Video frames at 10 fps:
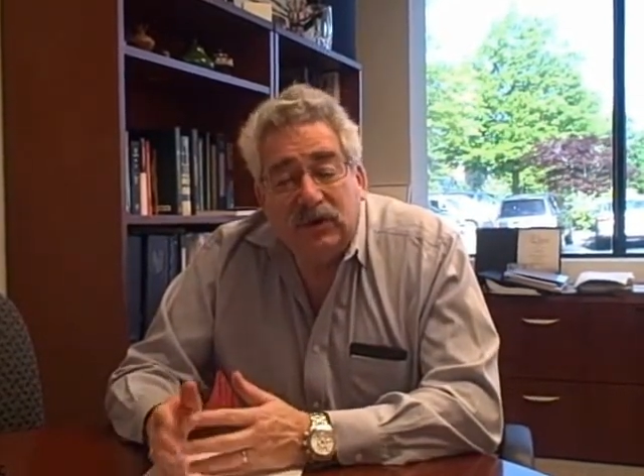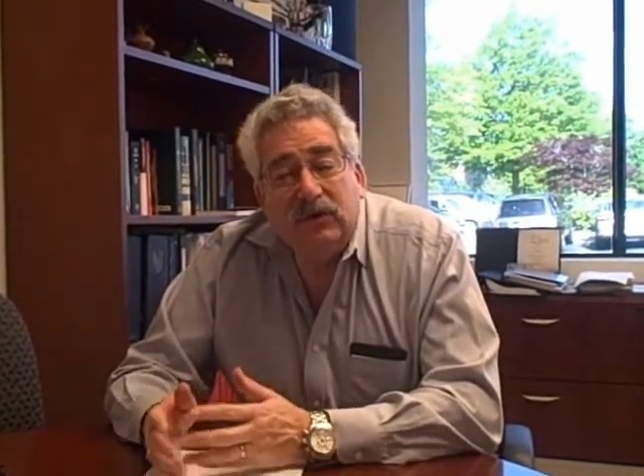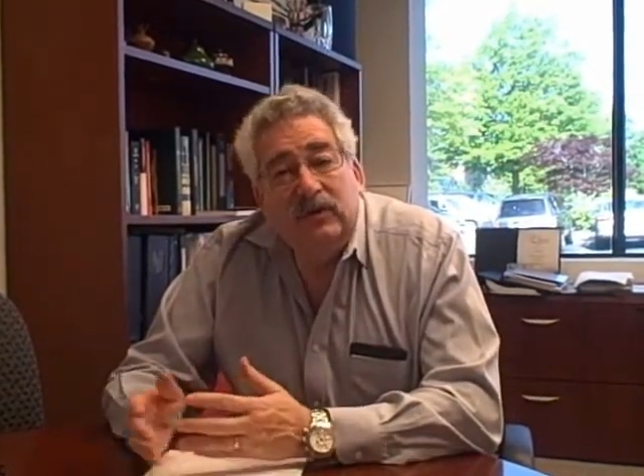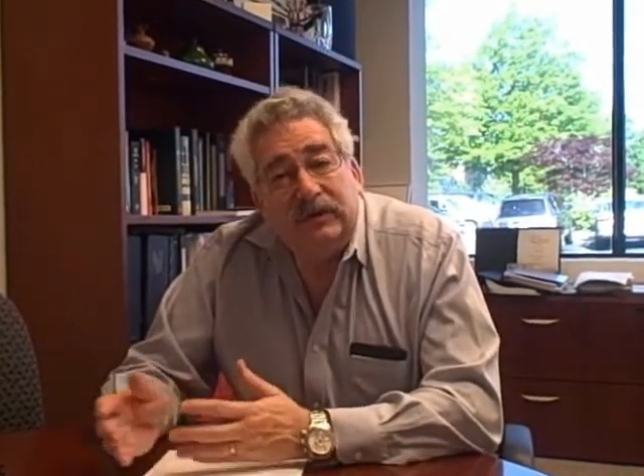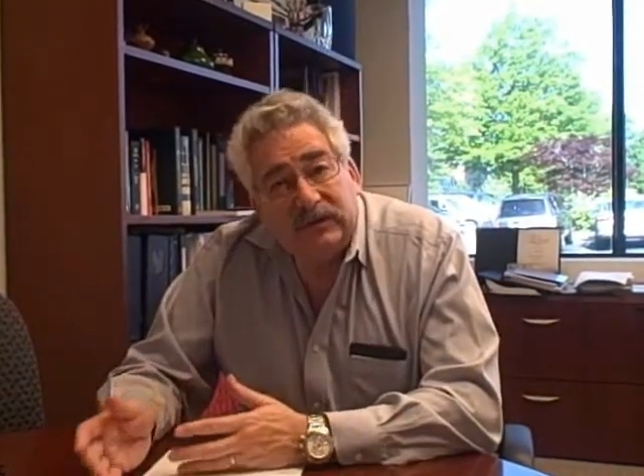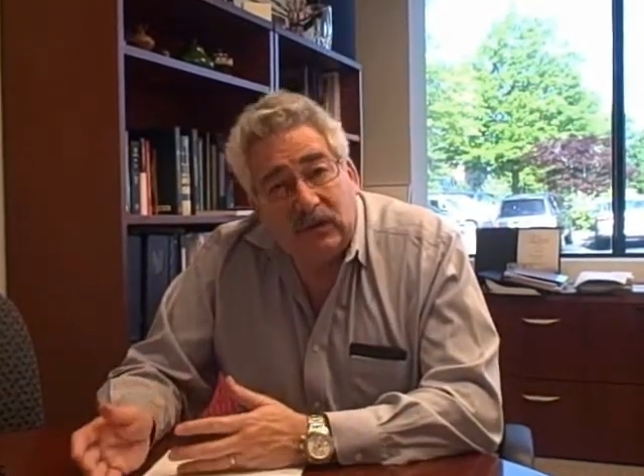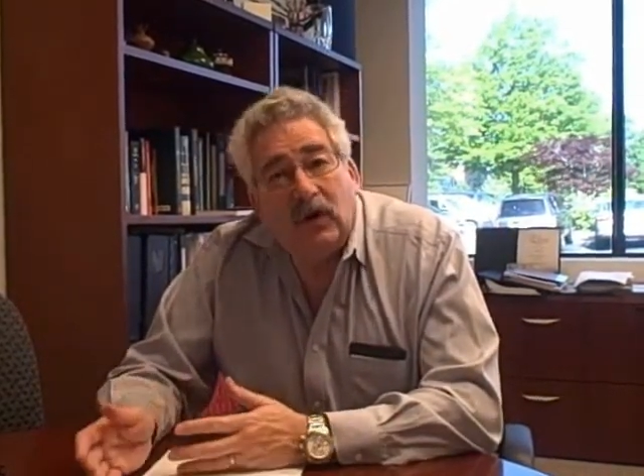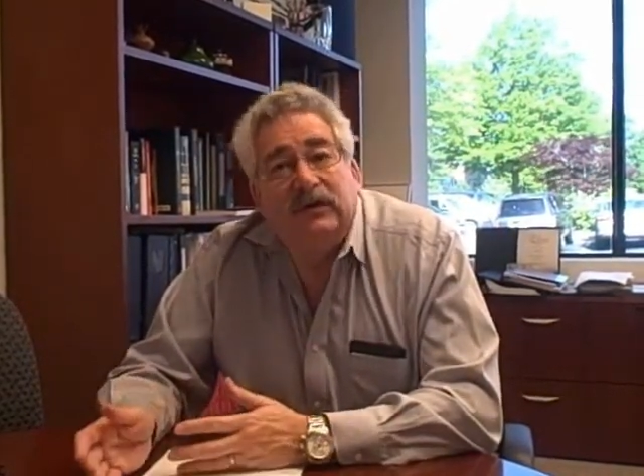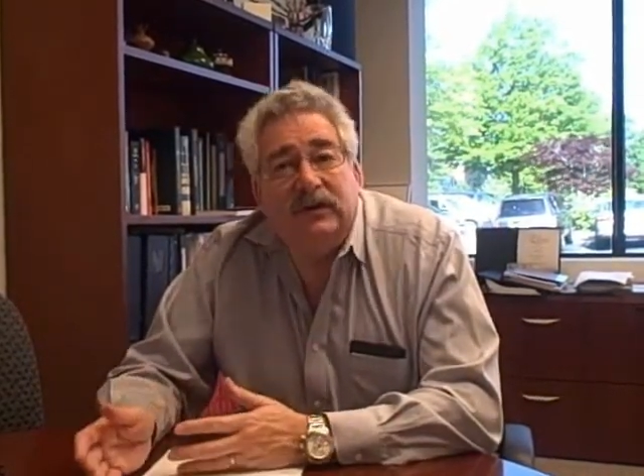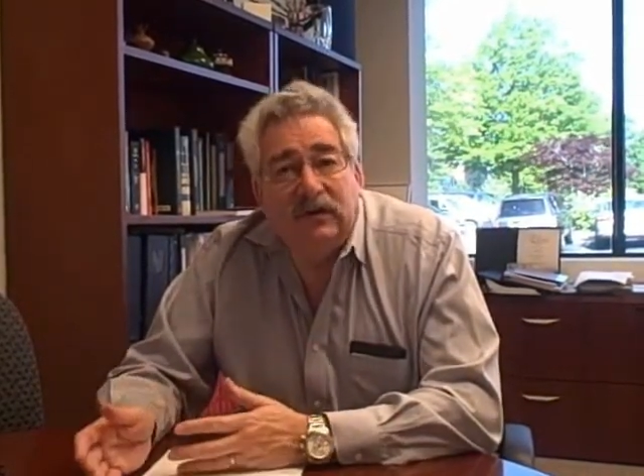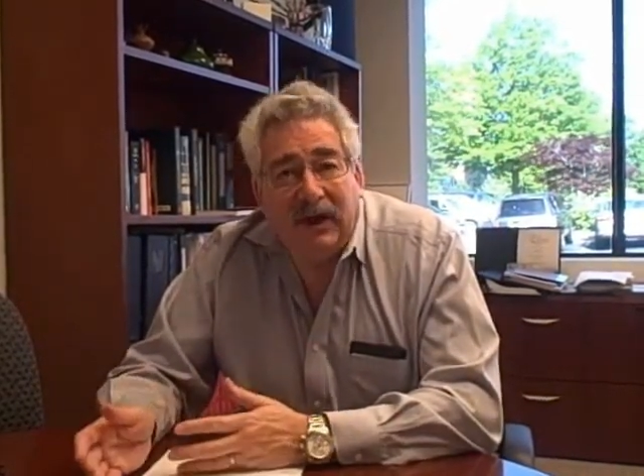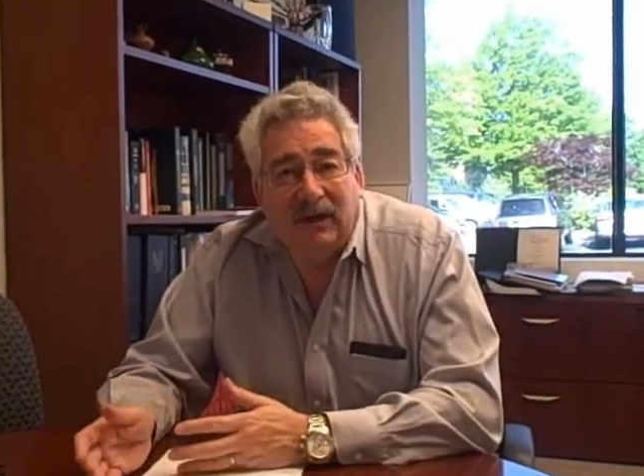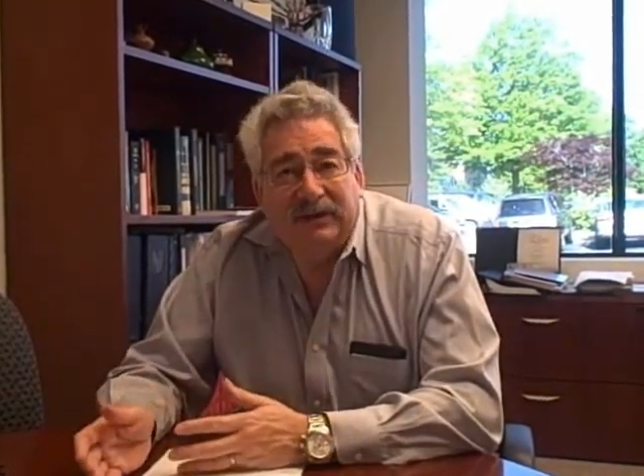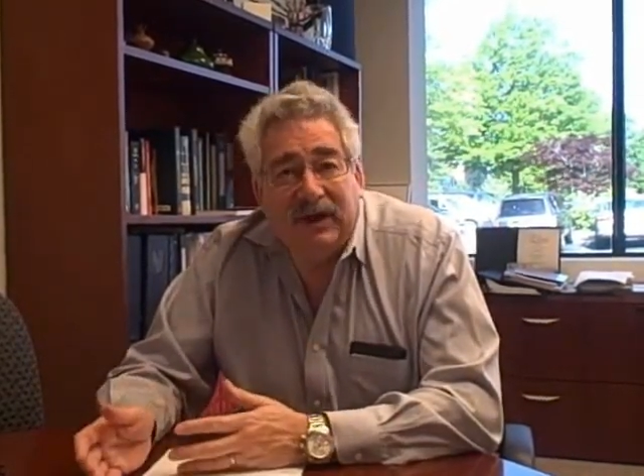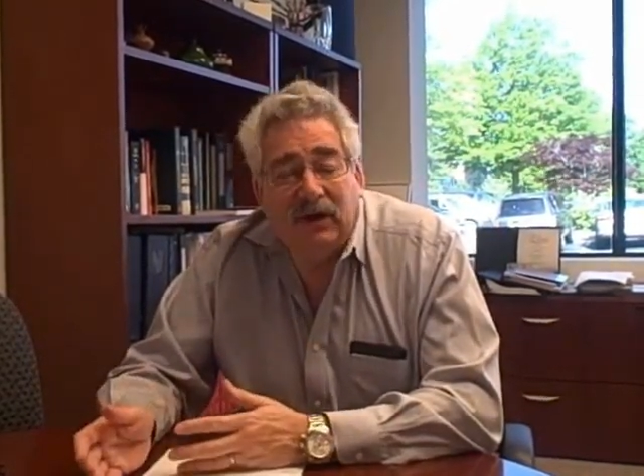you to talk to your
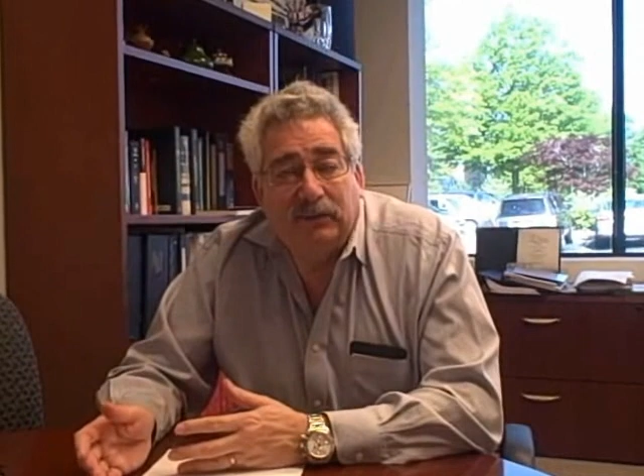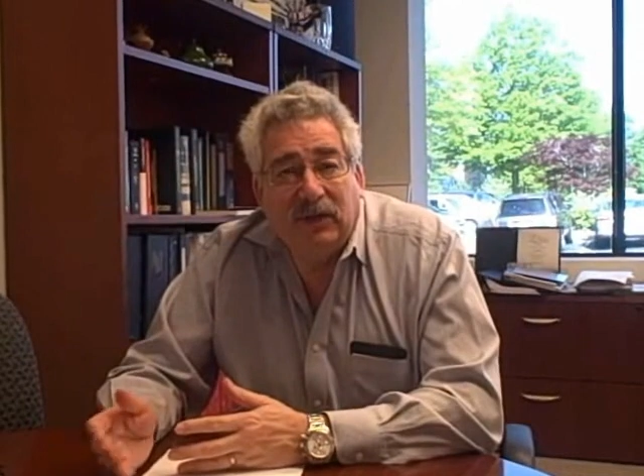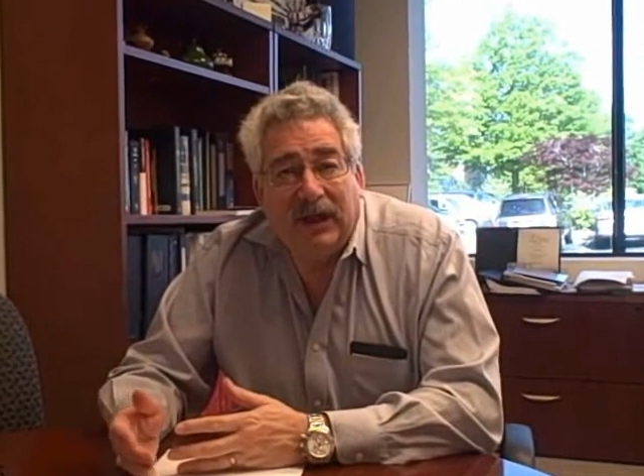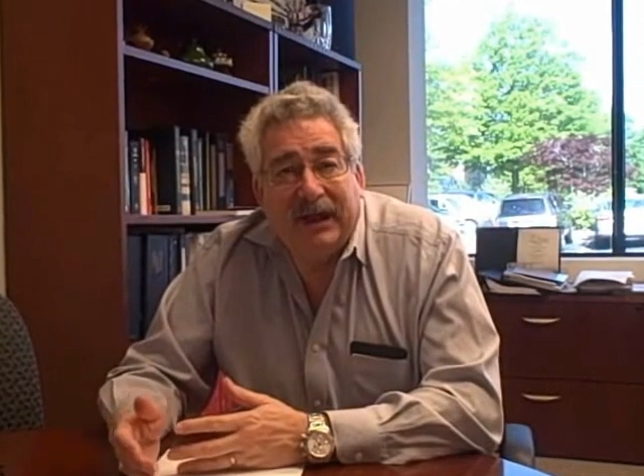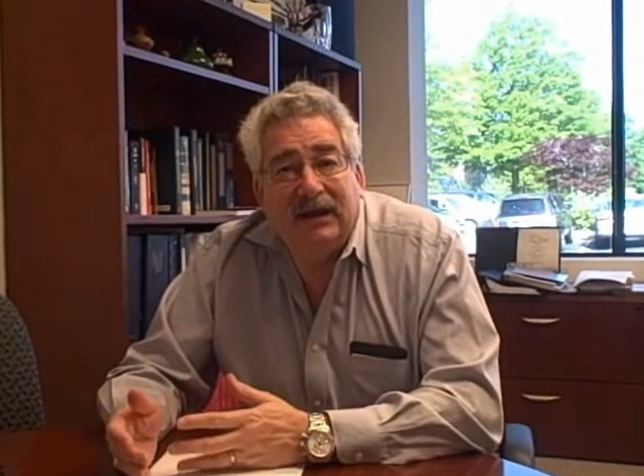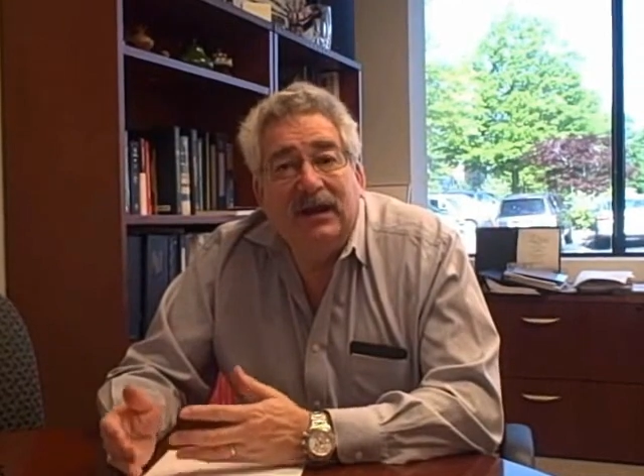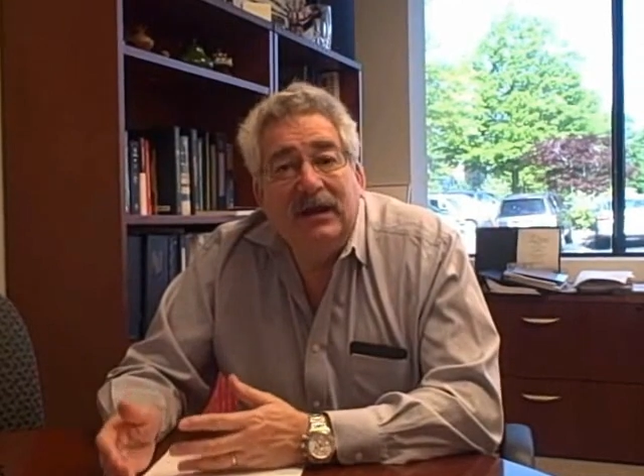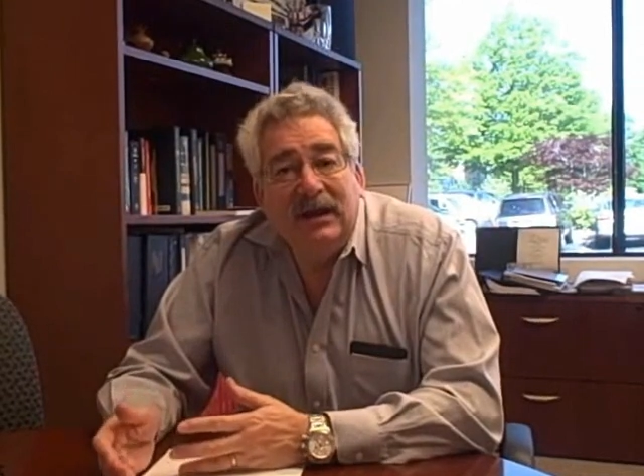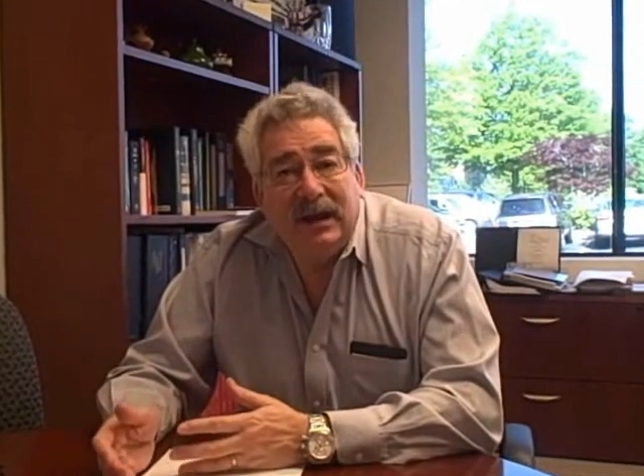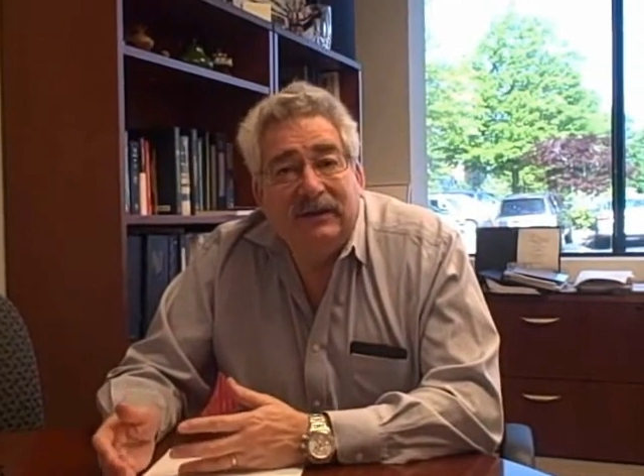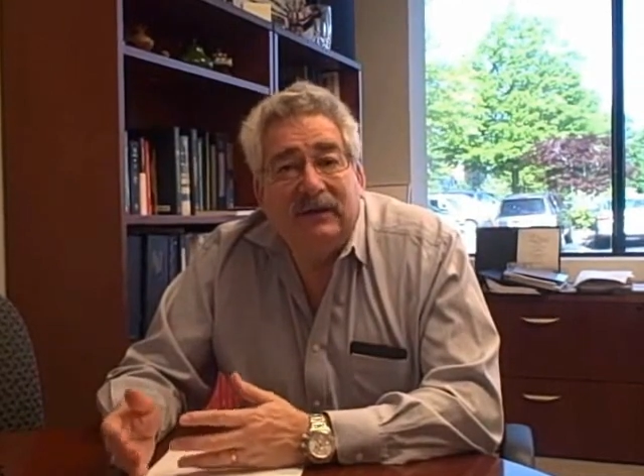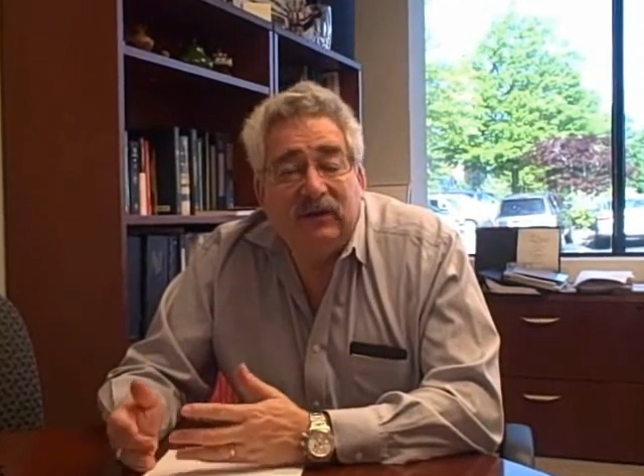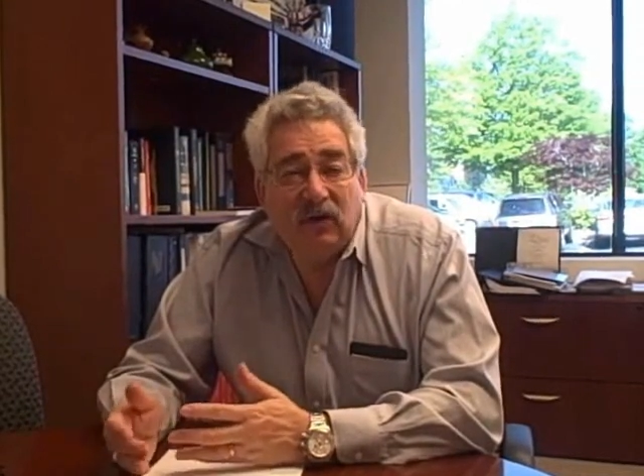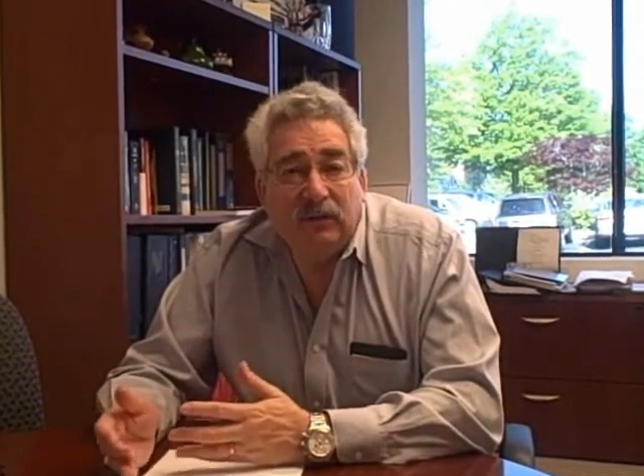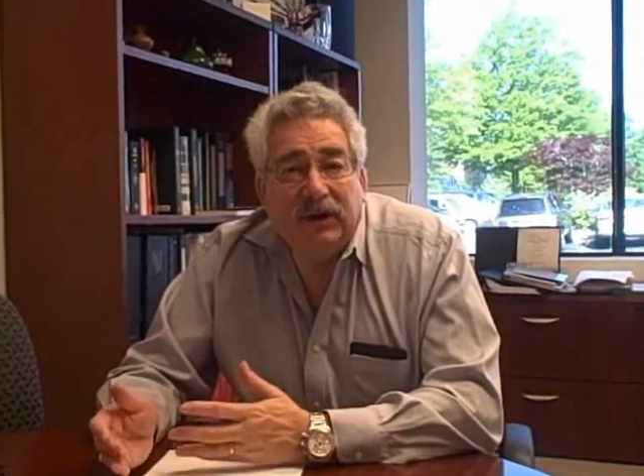health care plan and
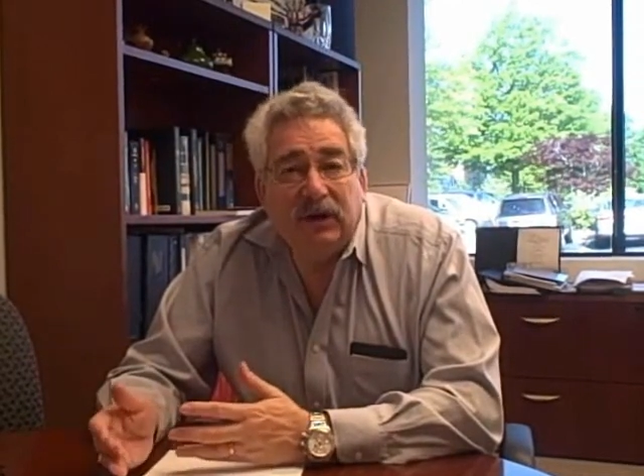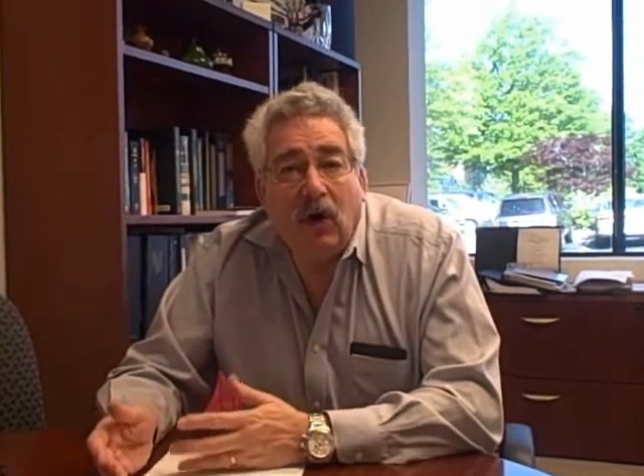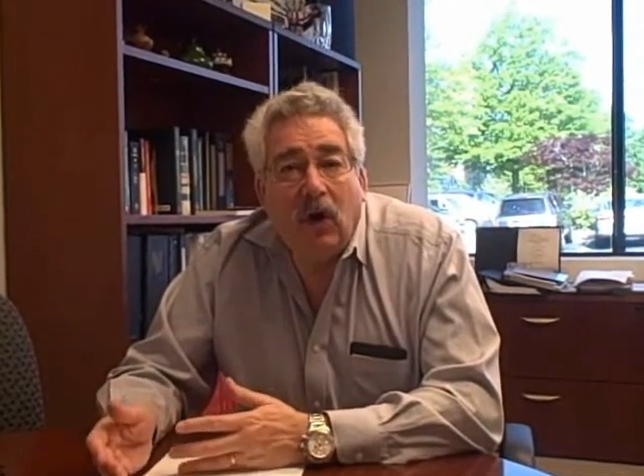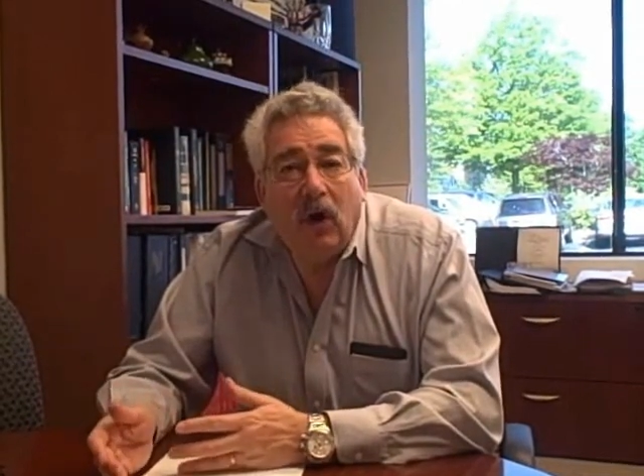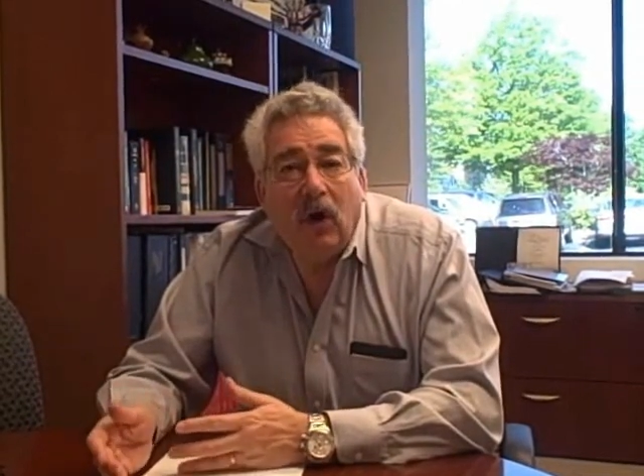determine,